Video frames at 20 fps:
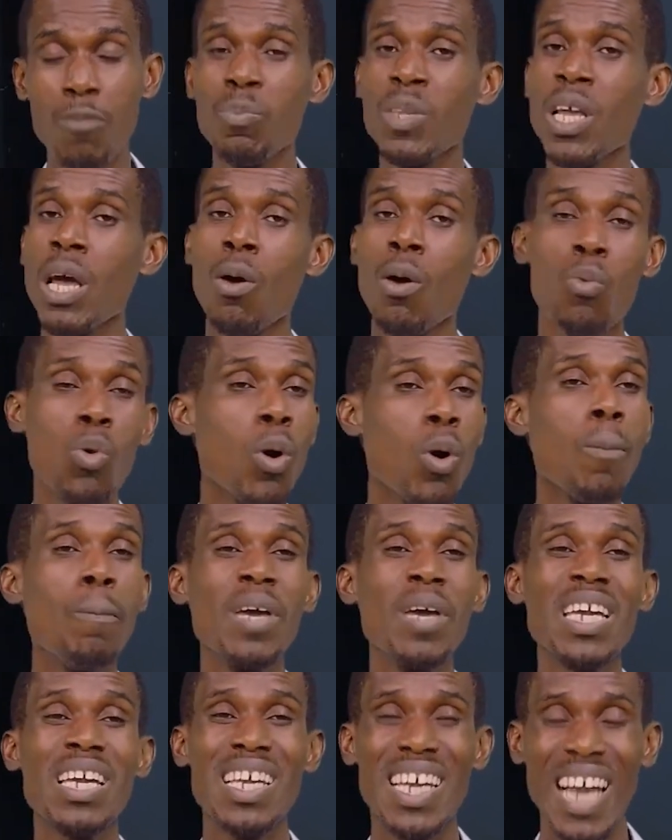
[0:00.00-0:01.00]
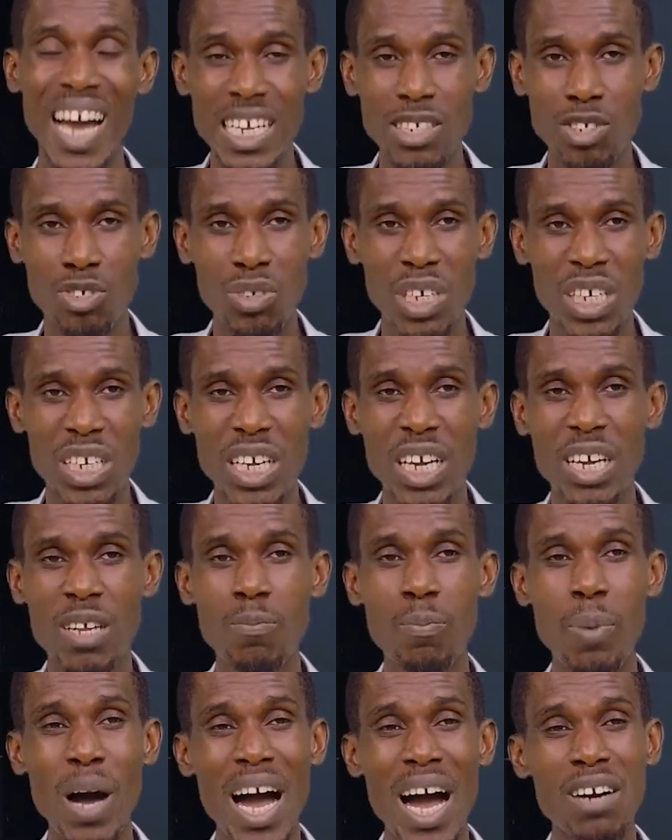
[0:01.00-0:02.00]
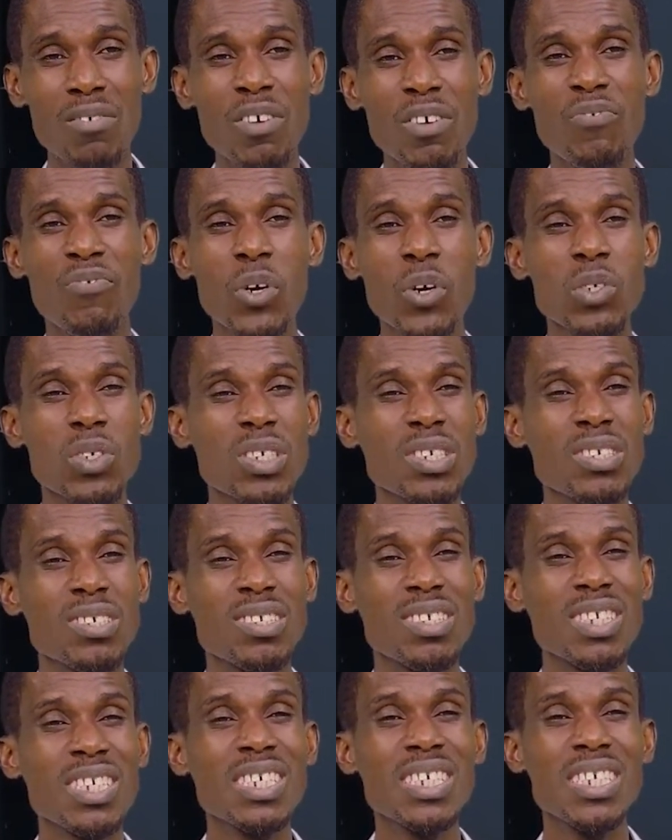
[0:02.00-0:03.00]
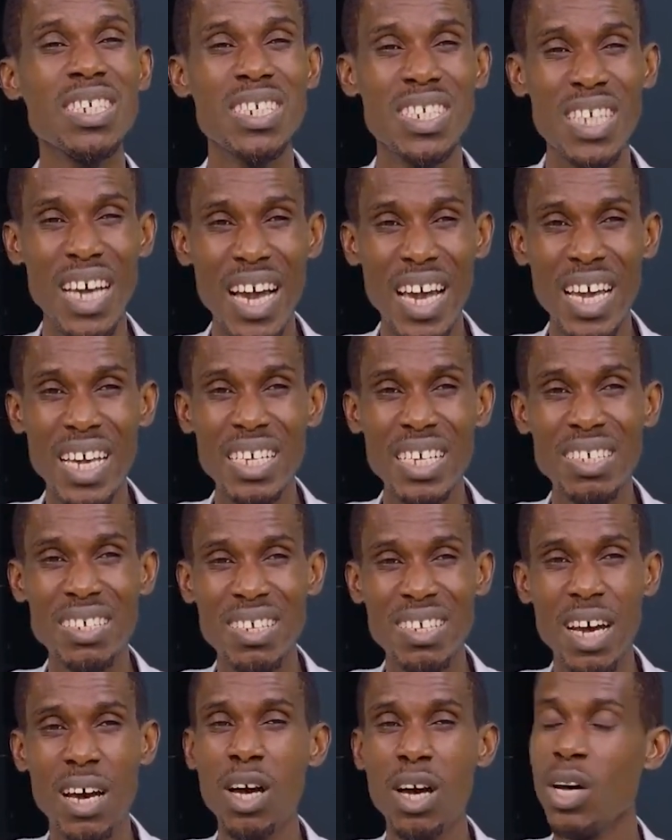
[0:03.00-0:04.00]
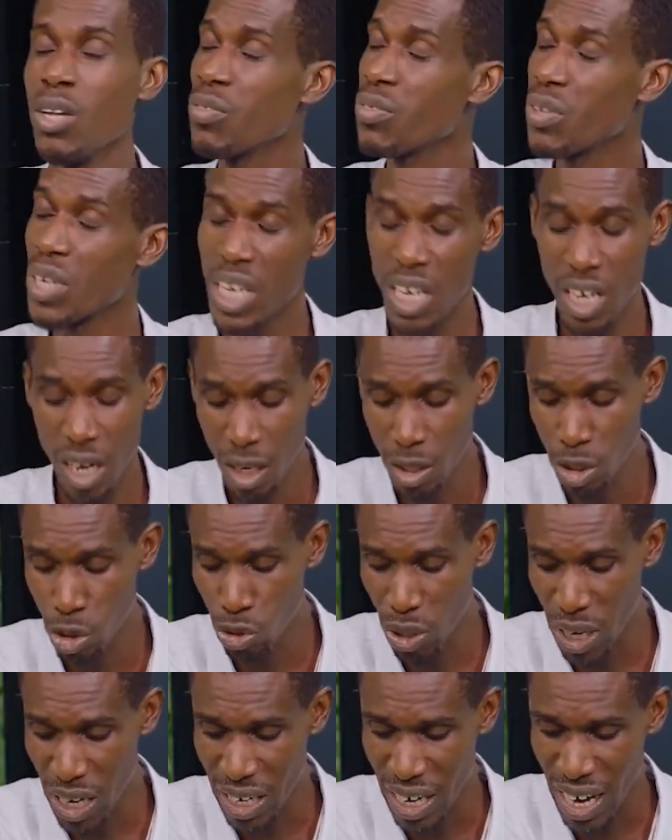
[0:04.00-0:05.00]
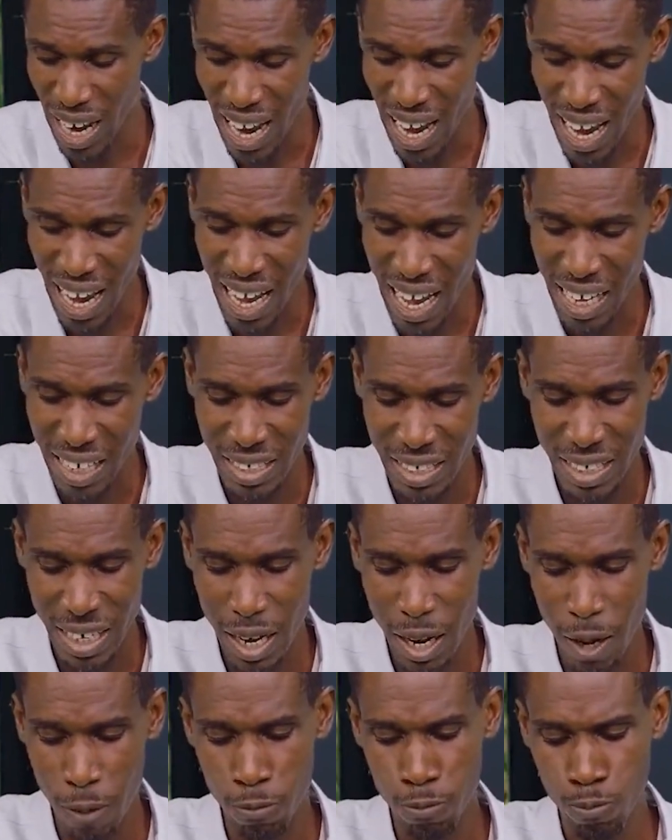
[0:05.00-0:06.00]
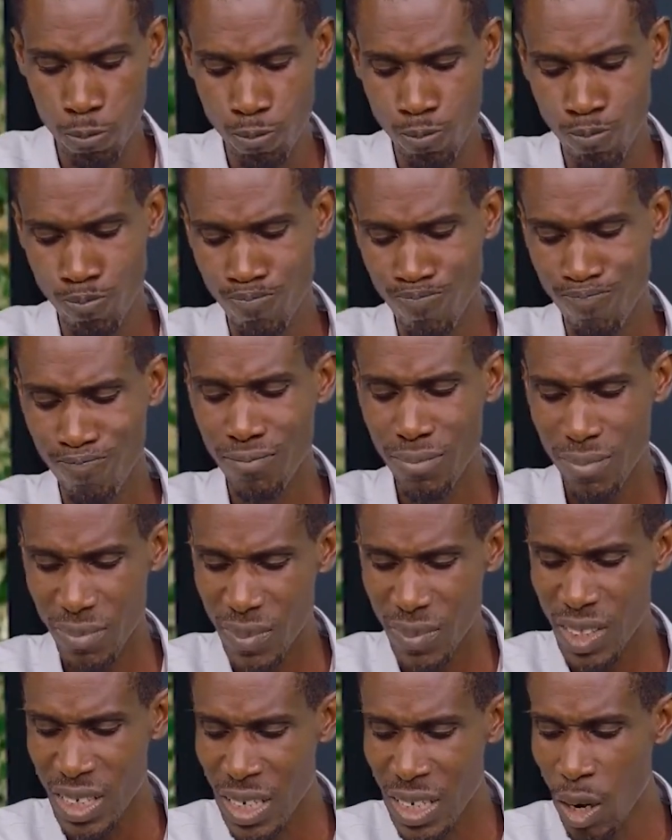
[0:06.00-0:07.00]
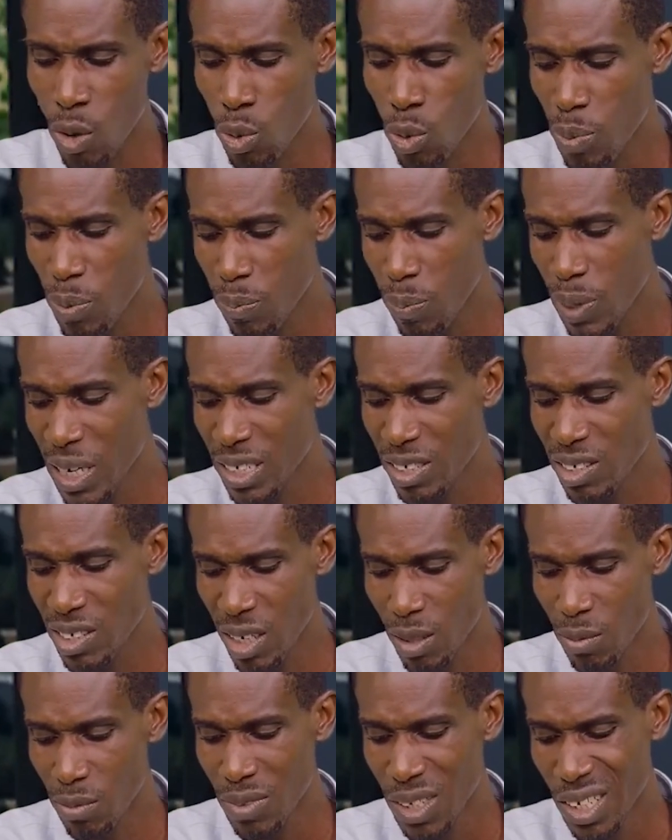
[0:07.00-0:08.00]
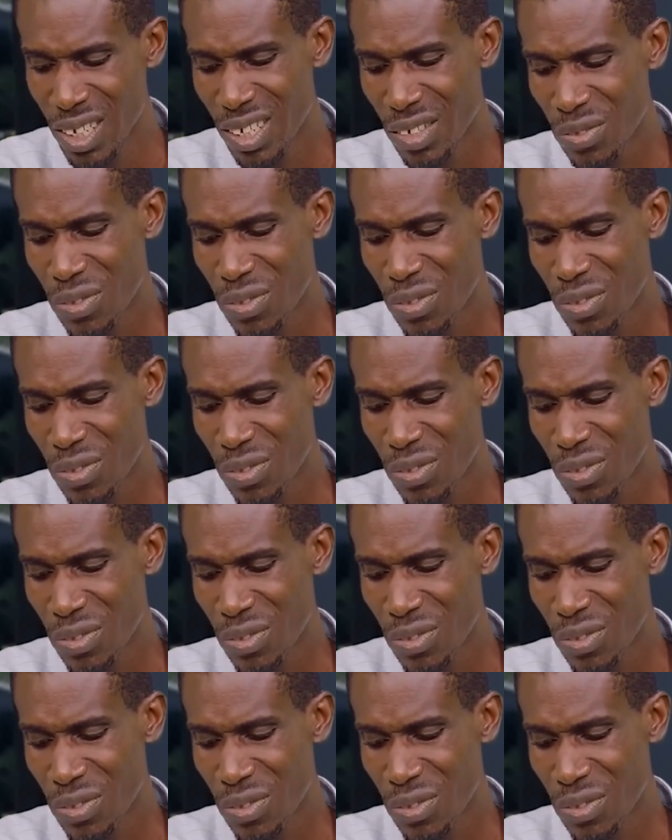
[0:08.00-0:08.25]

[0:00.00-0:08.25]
uh, will be gathering in Paris for 16 days. Uh, 300 and... Um, yeah, we'll be playing some